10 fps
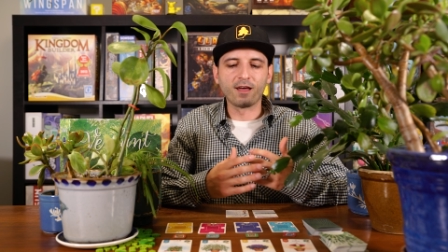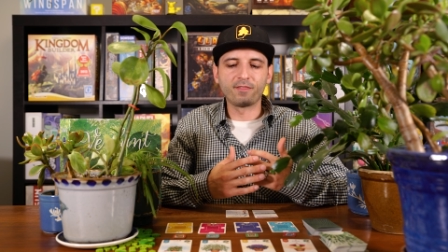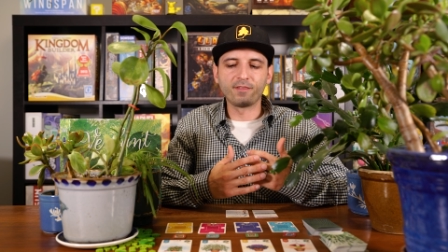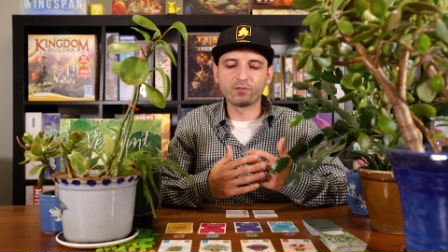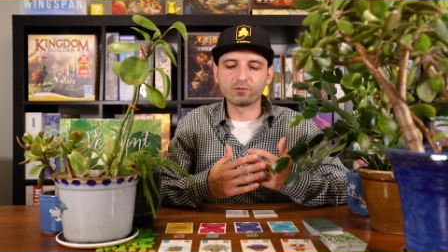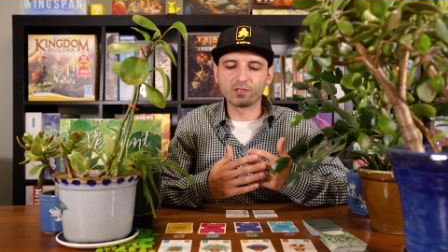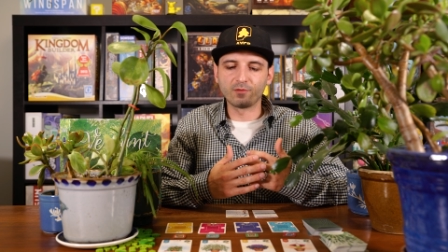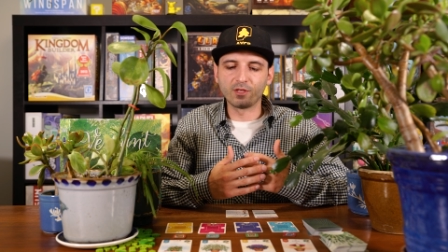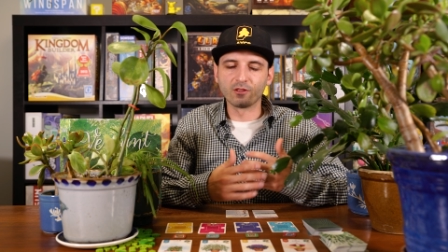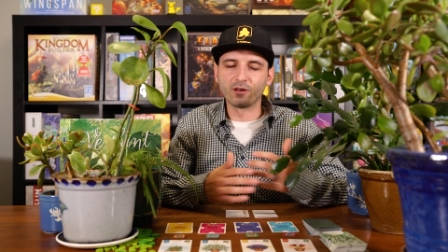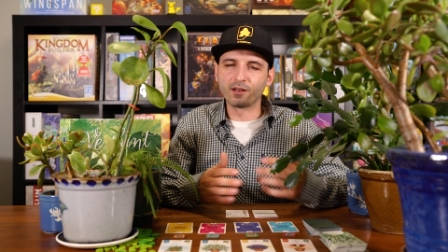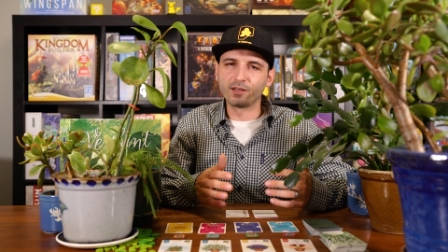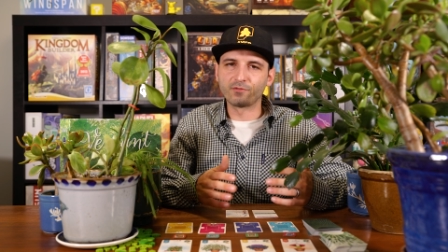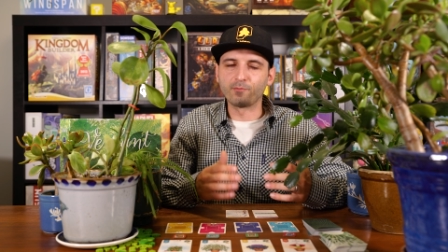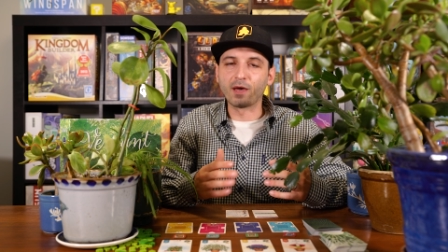I think there's going to be a lot of
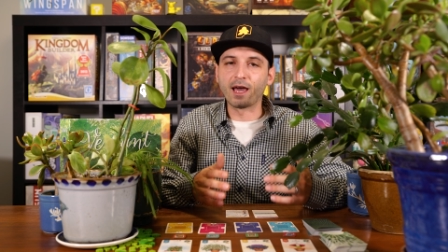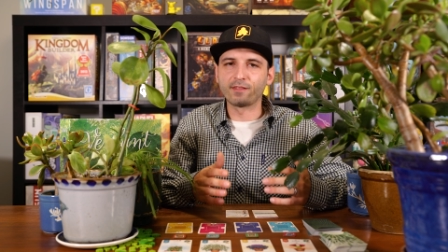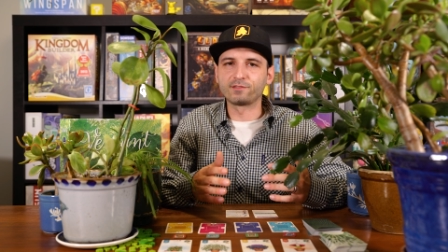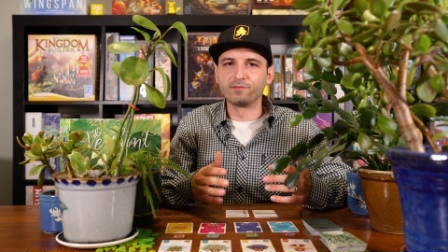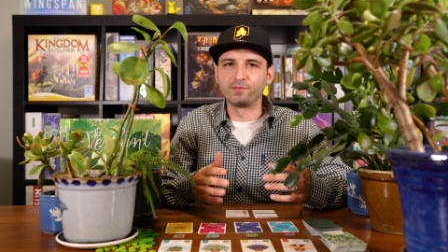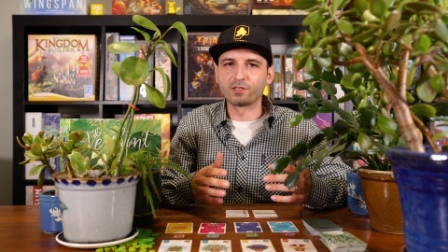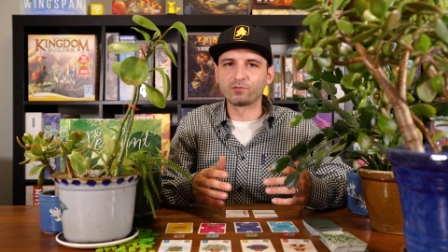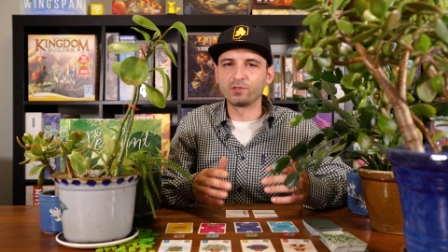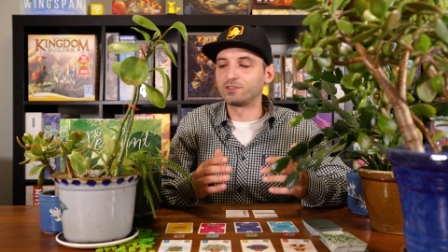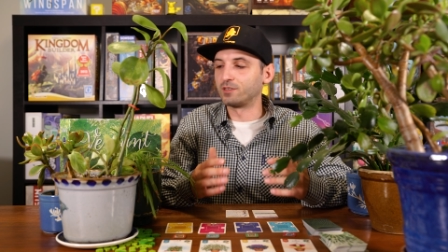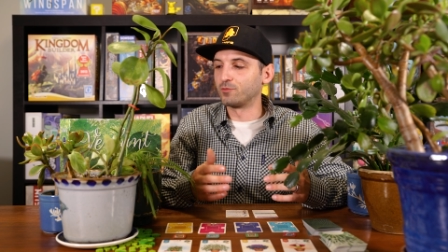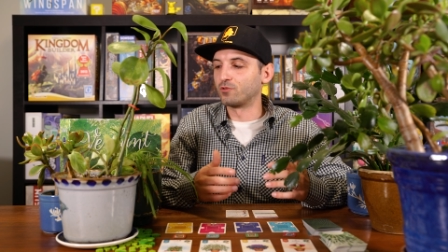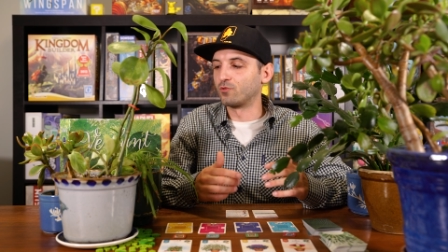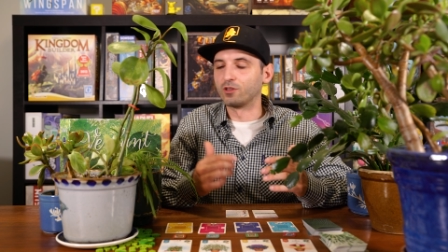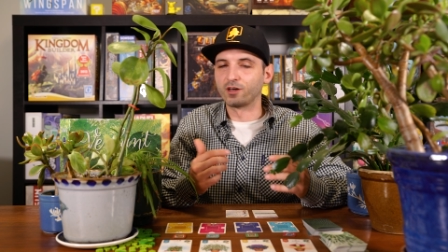different paths to victory,
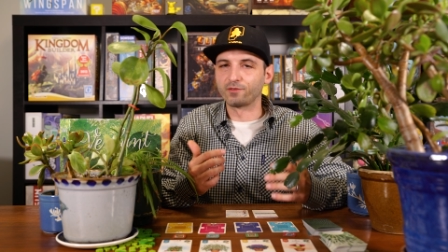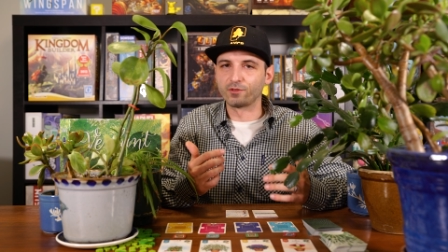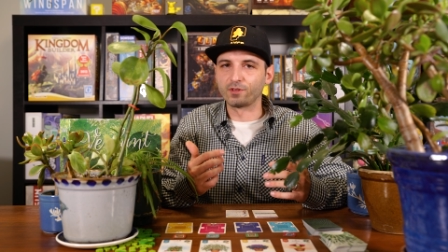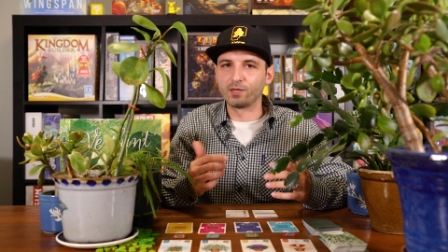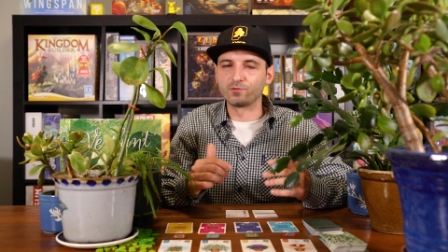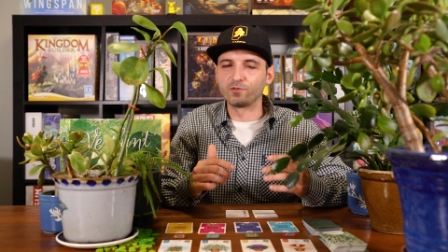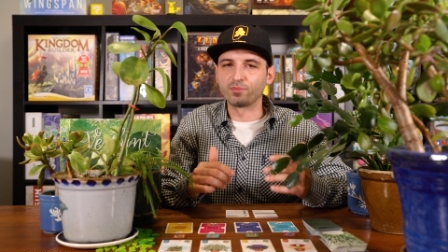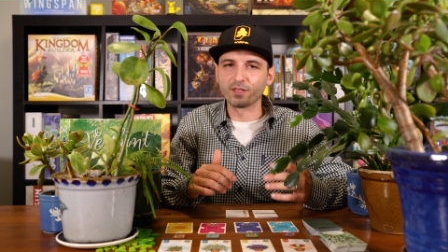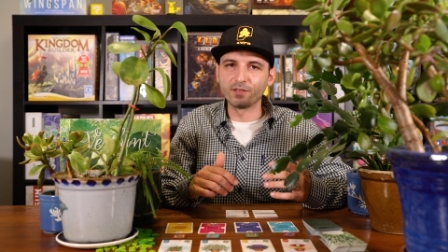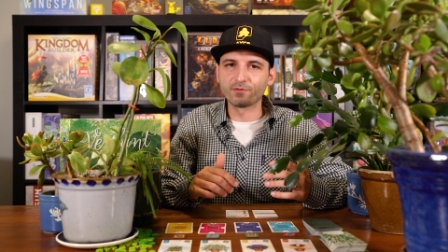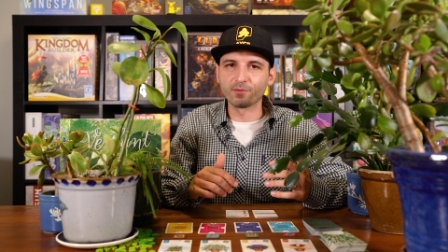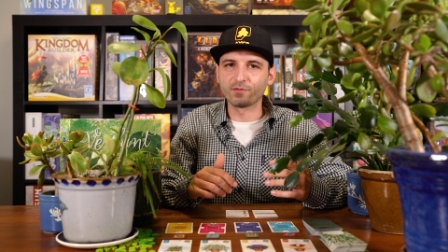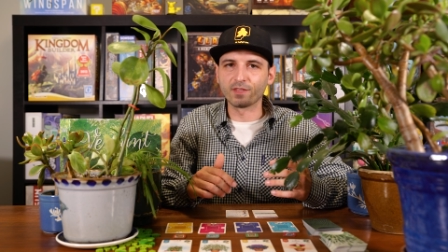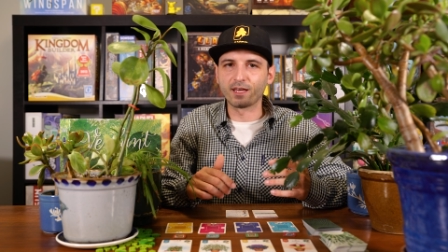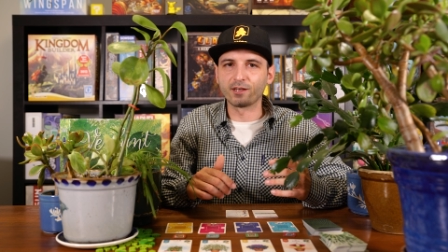similar to a lot of other games we've played from
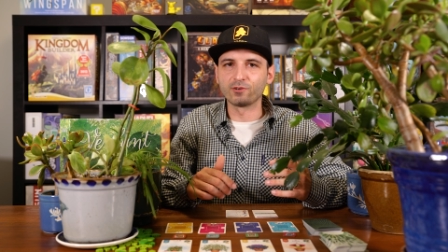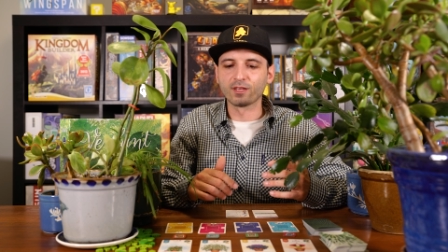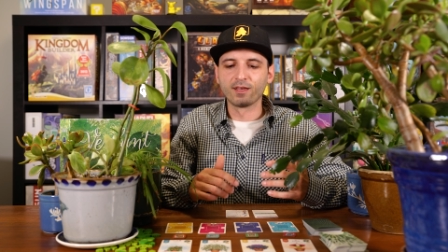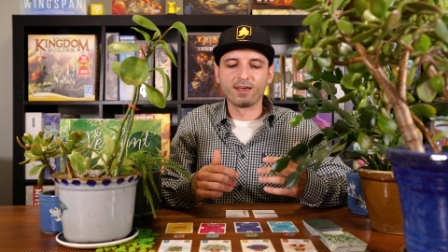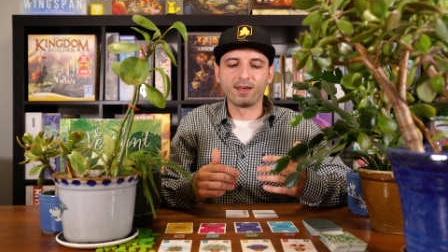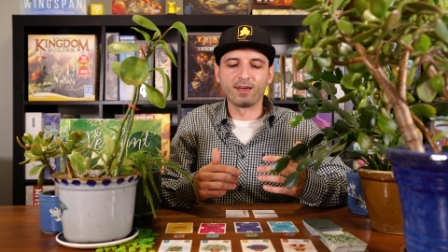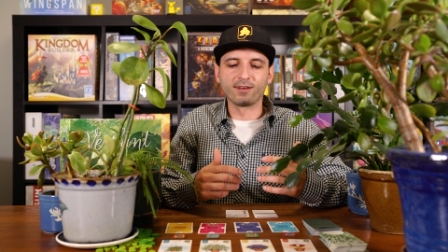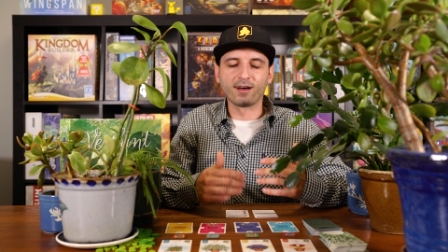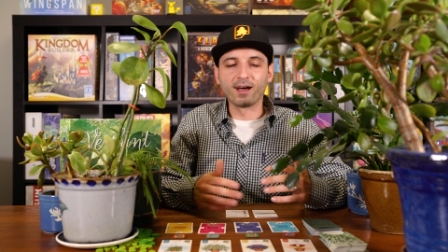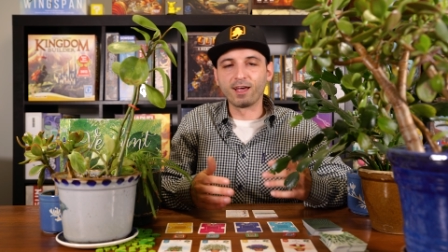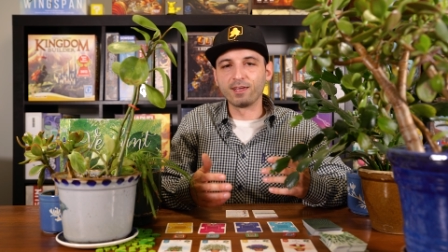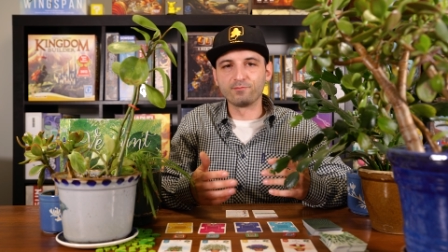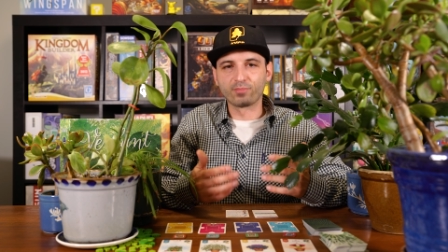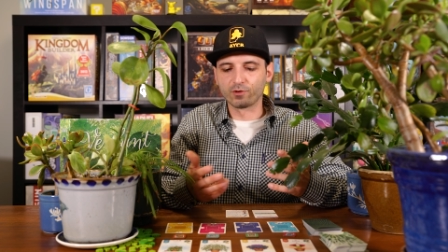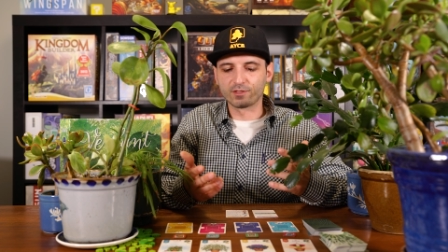Flatout, and
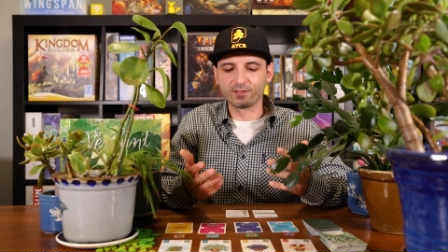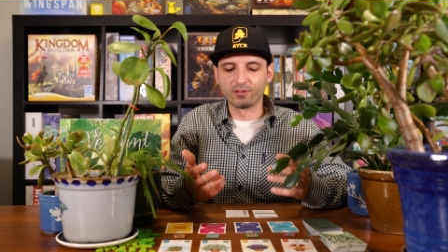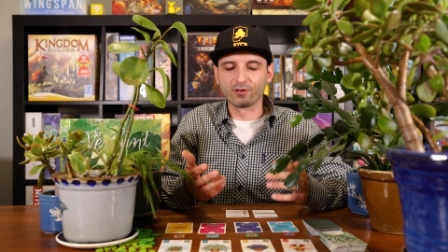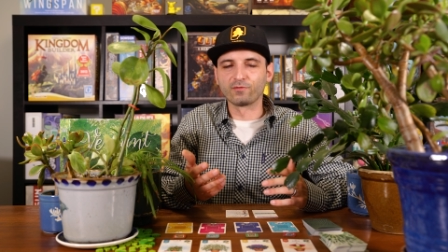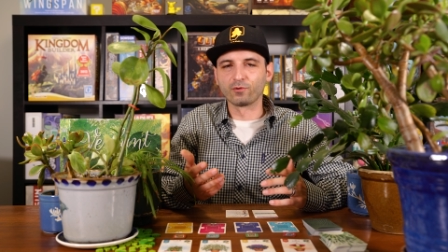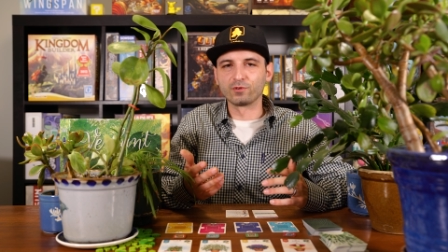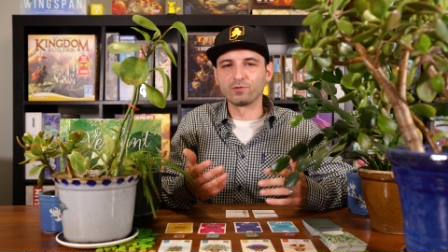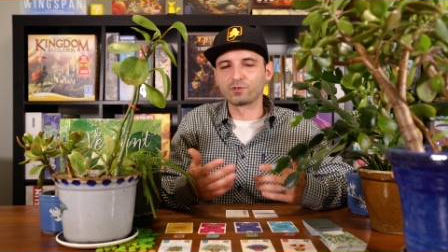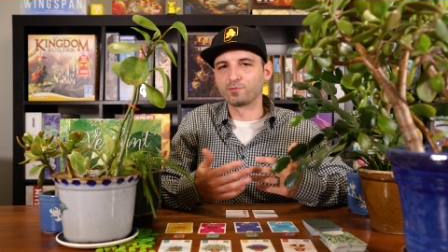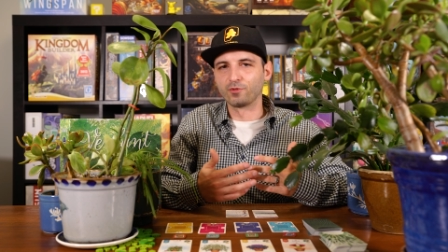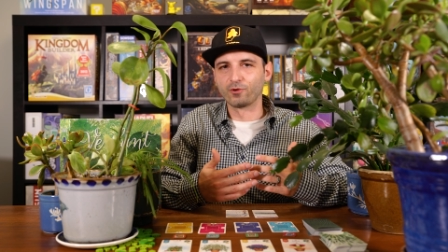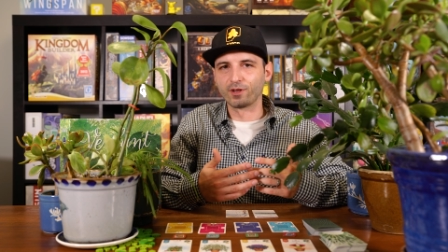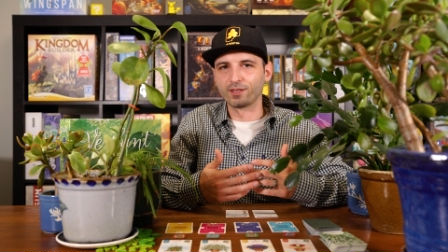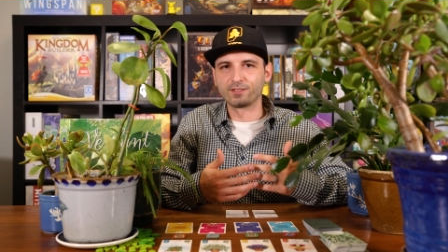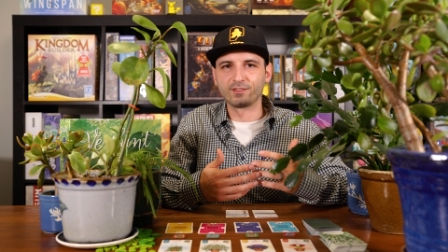I personally look forward to
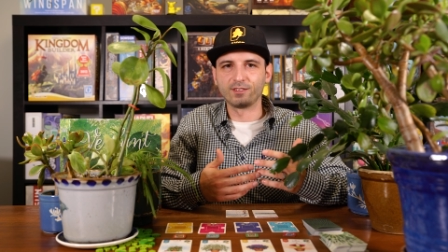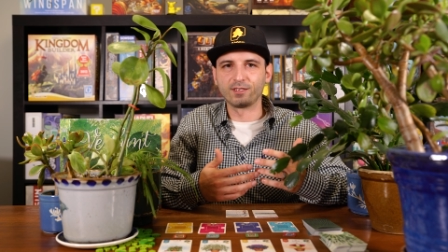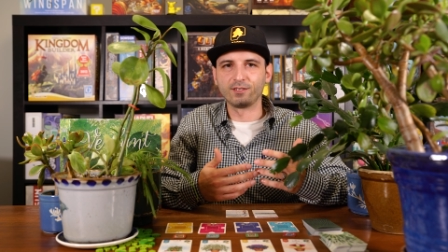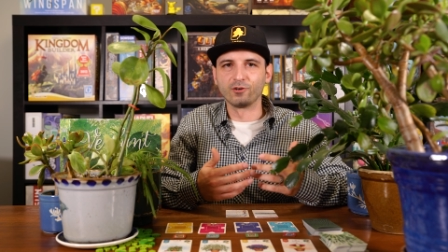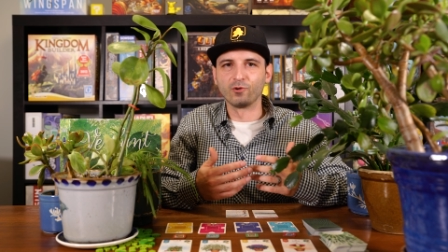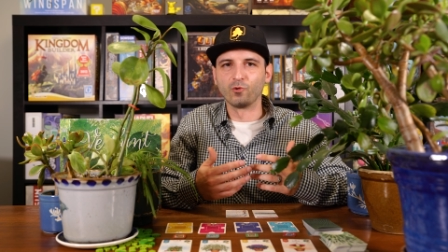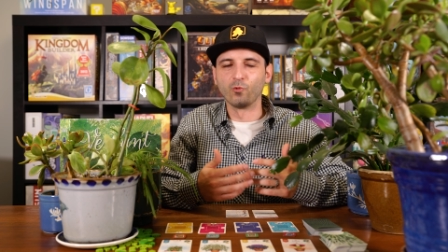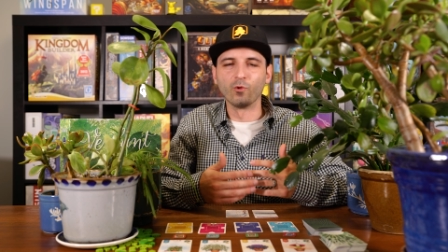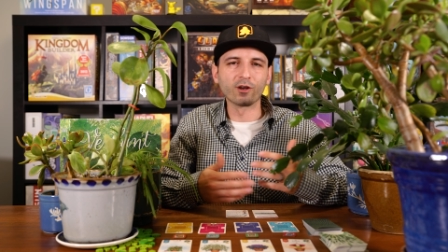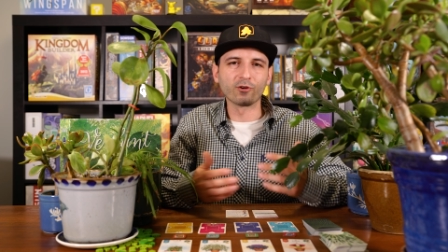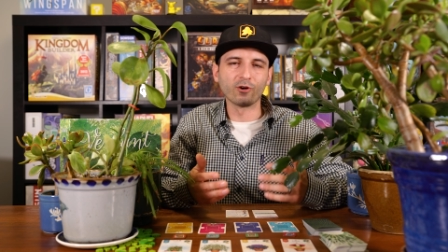exploring and seeing, what